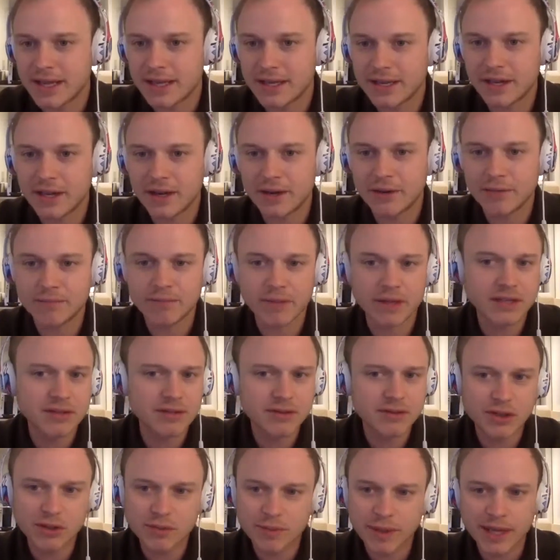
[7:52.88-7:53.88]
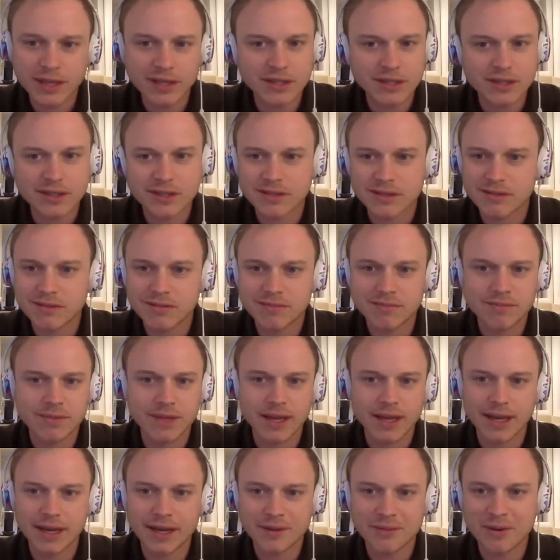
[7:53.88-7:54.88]
you know, like 2 pages,
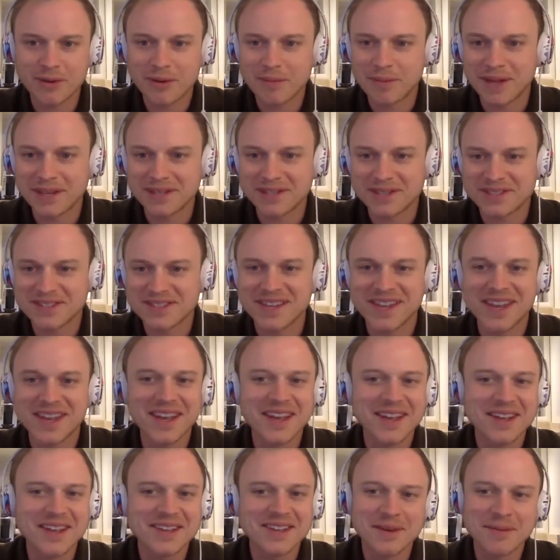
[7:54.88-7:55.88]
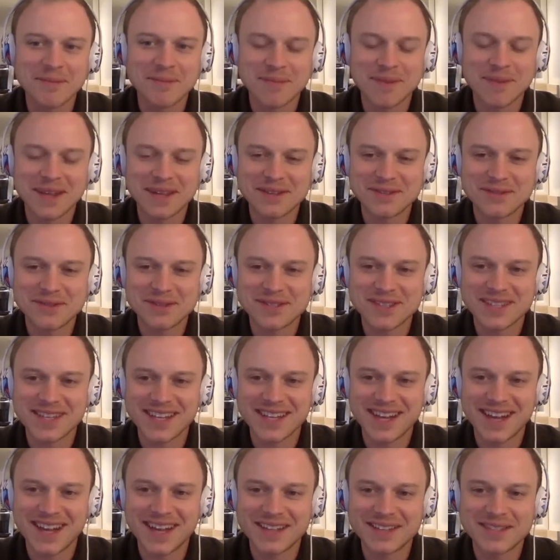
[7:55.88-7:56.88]
3 pages, some interesting,
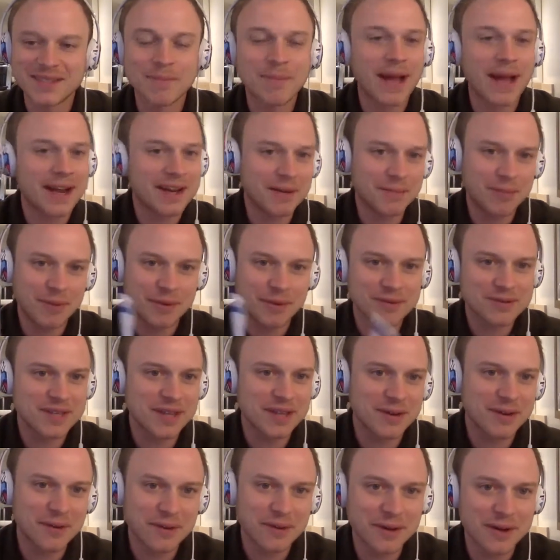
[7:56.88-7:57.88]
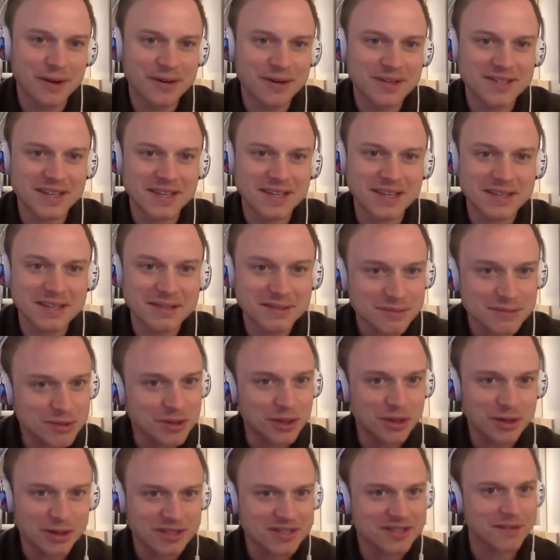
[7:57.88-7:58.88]
to back up what you were saying earlier is like it
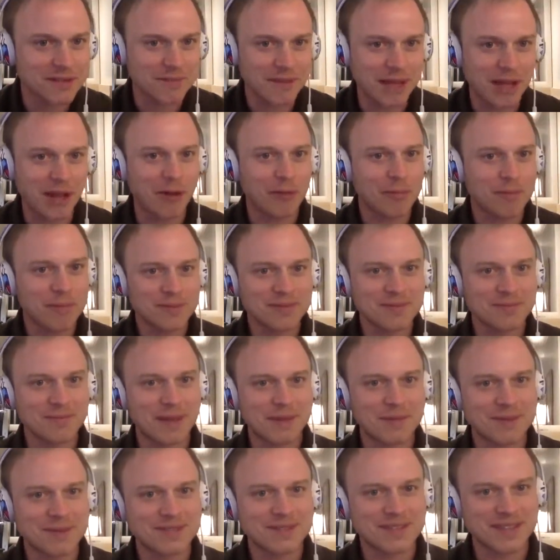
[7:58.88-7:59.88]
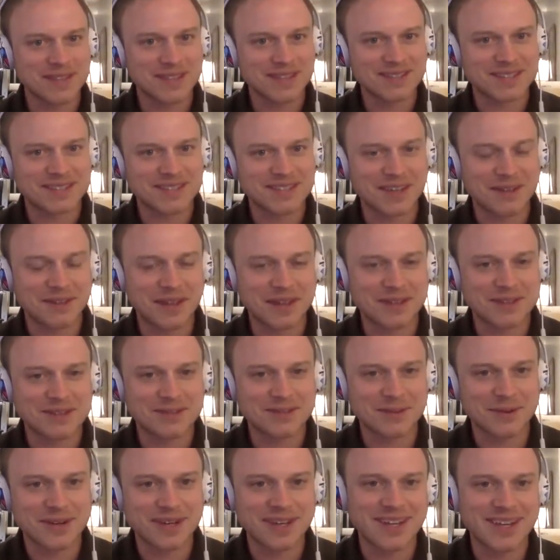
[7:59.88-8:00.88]
took some help maybe to tell that
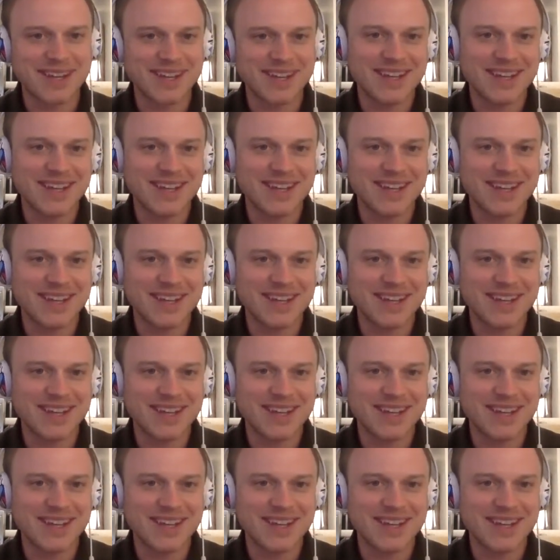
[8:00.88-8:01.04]
story.